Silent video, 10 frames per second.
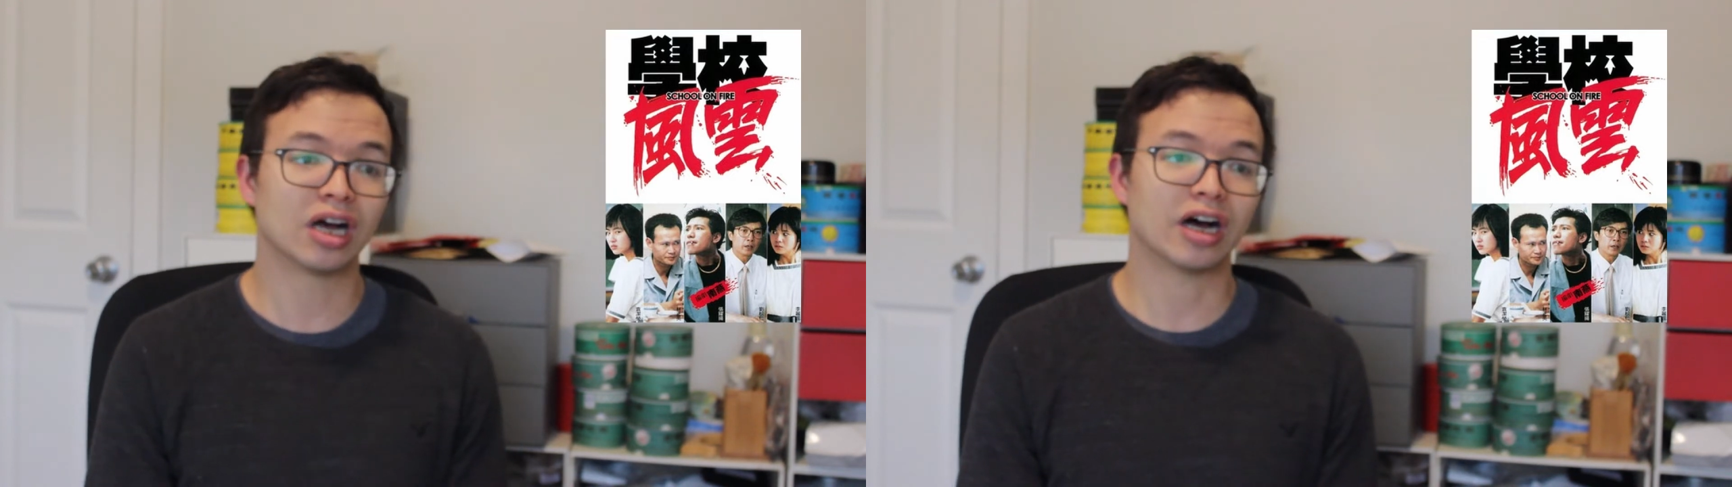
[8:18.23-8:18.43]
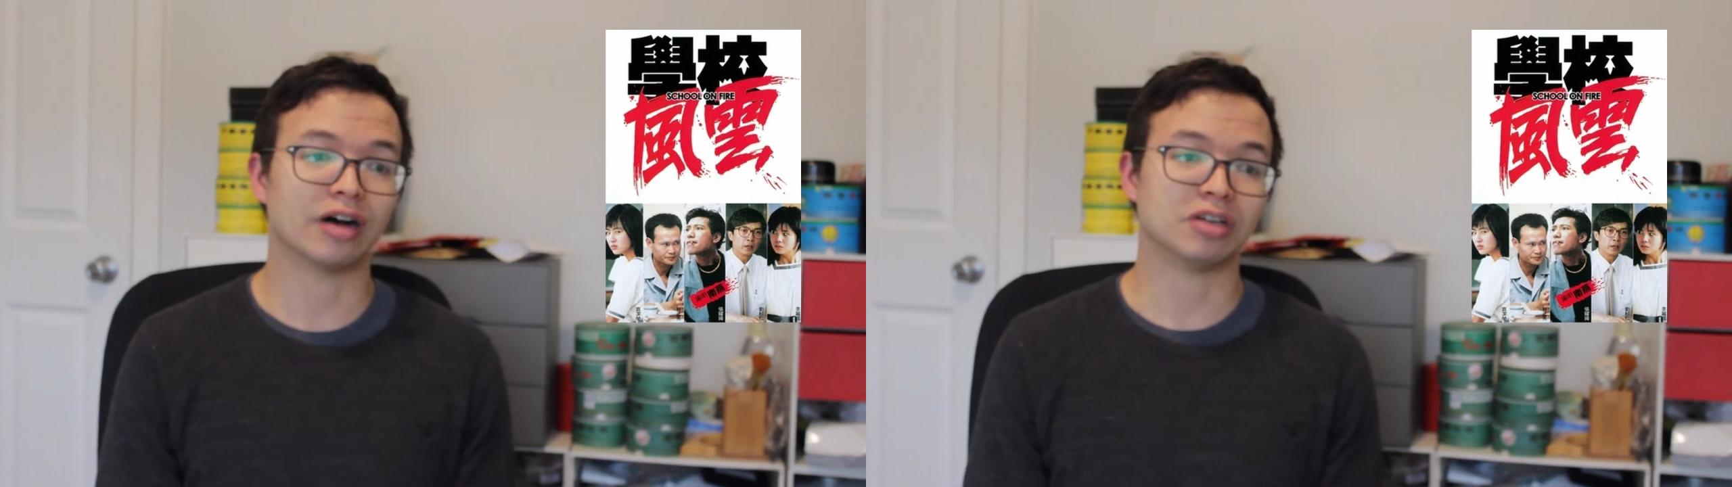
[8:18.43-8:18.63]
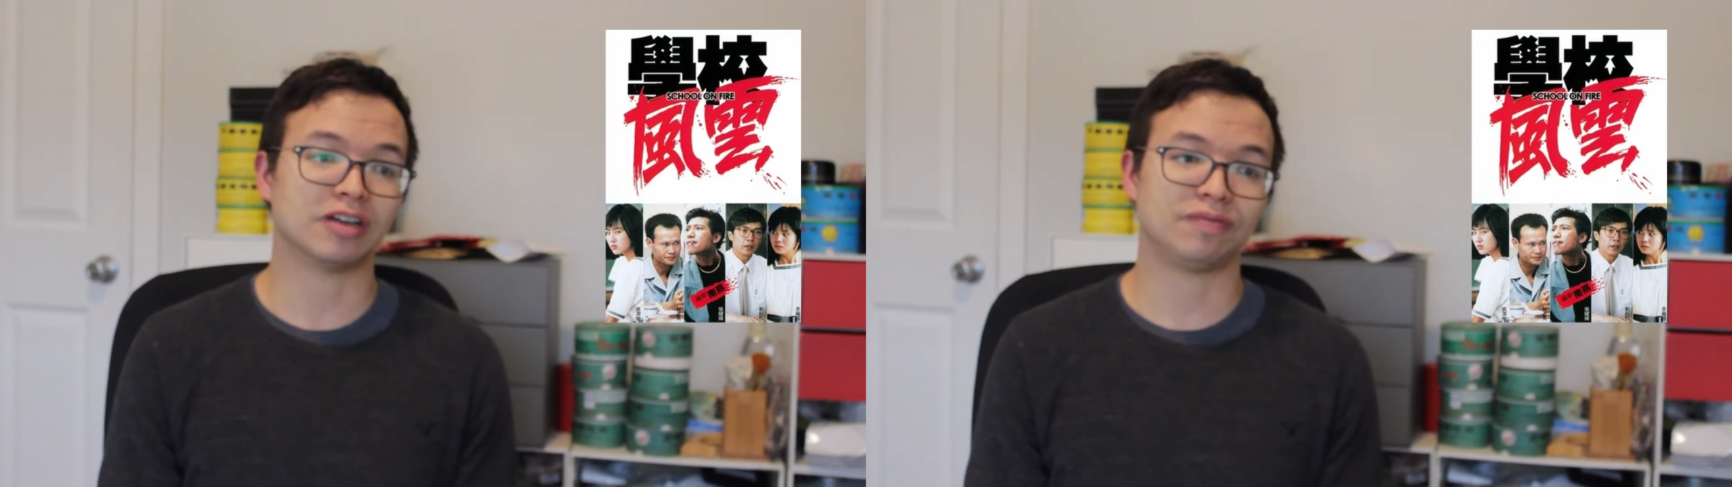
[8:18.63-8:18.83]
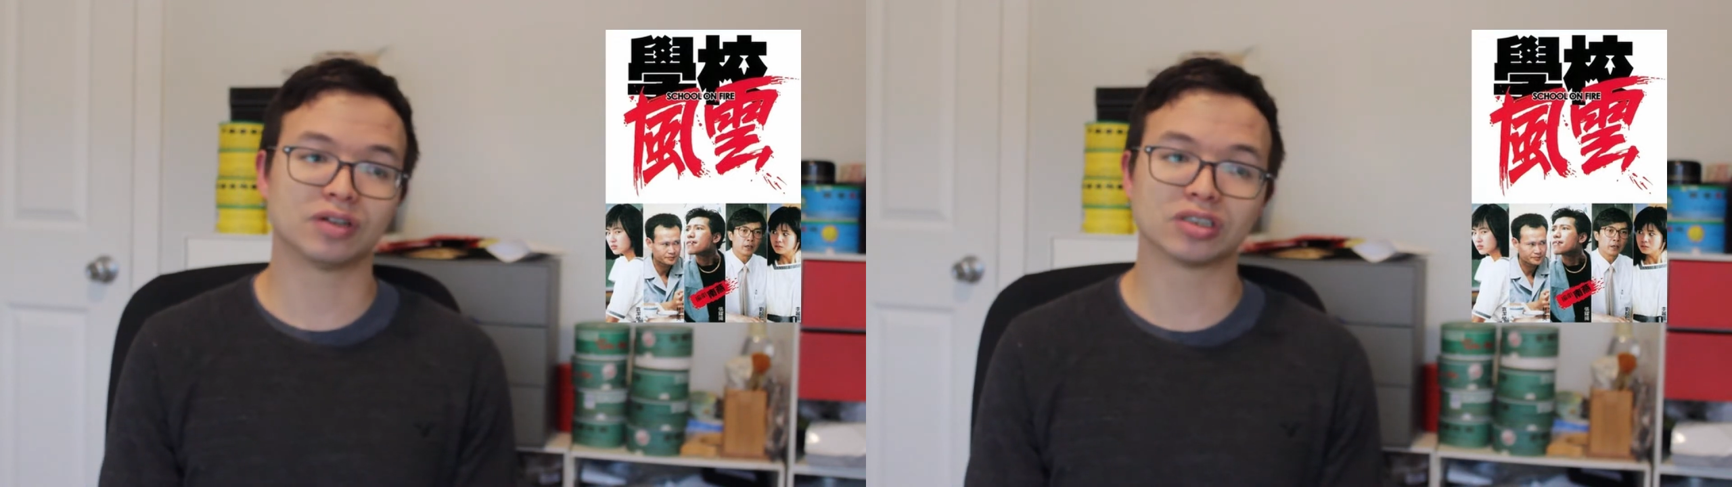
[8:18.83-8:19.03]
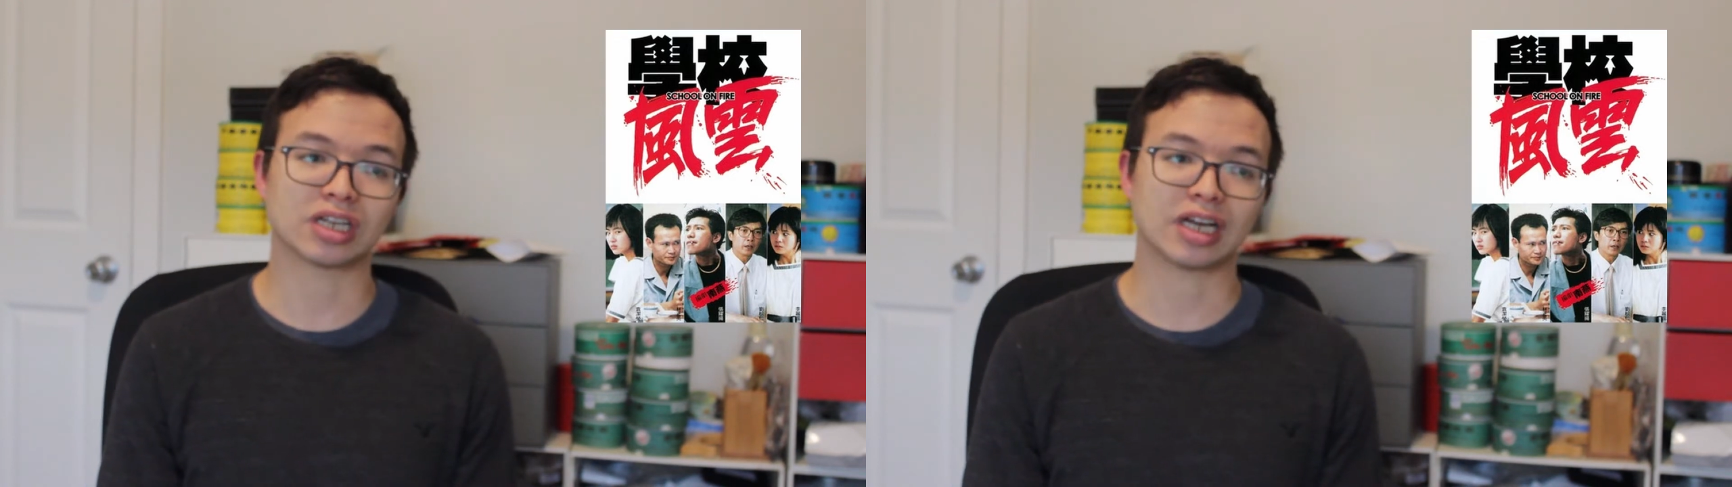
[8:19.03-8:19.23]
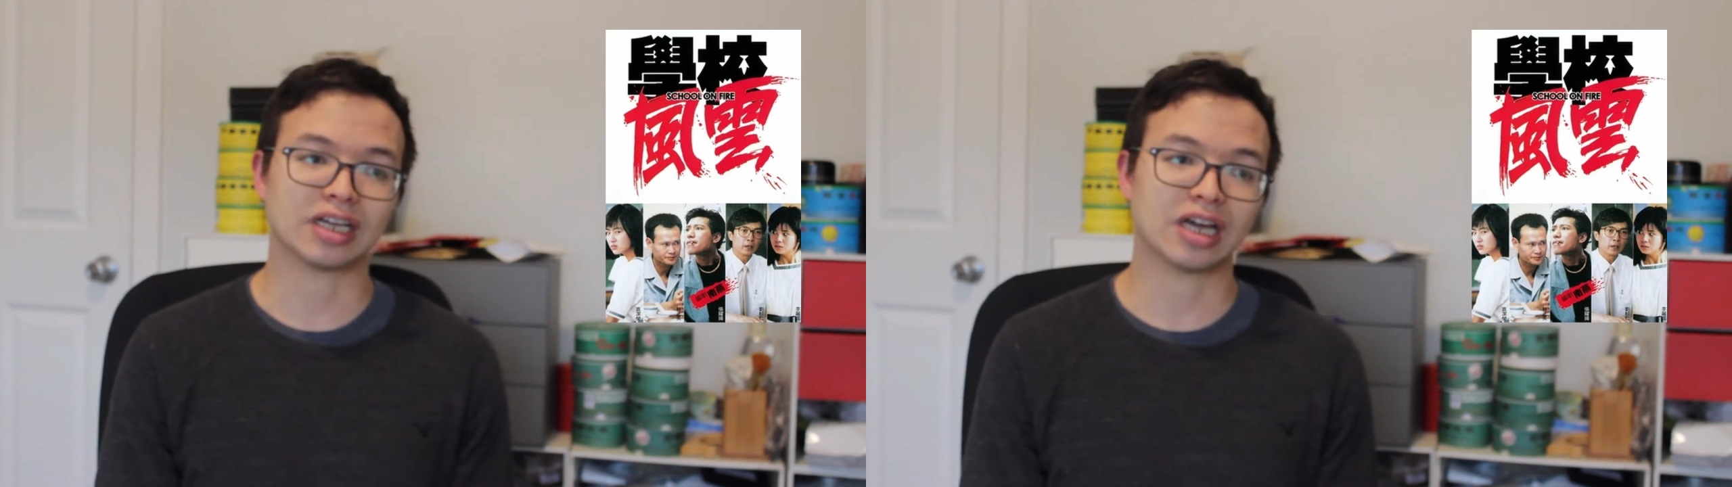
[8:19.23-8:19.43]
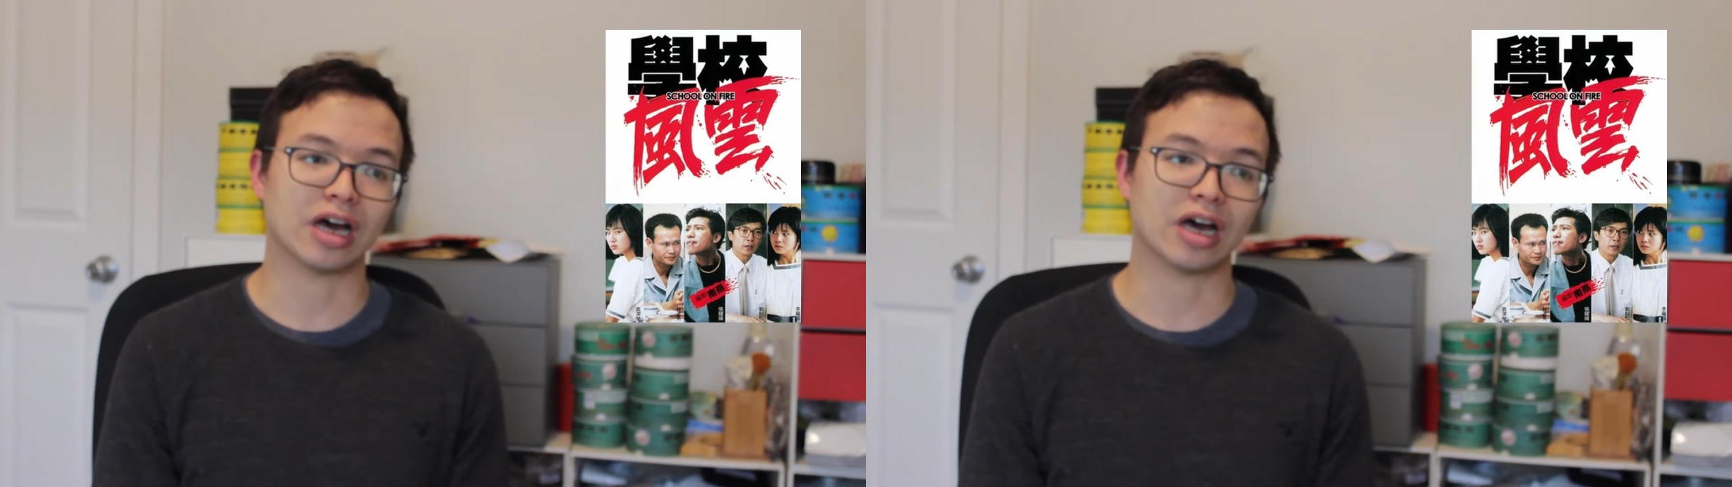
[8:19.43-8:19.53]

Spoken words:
It feels like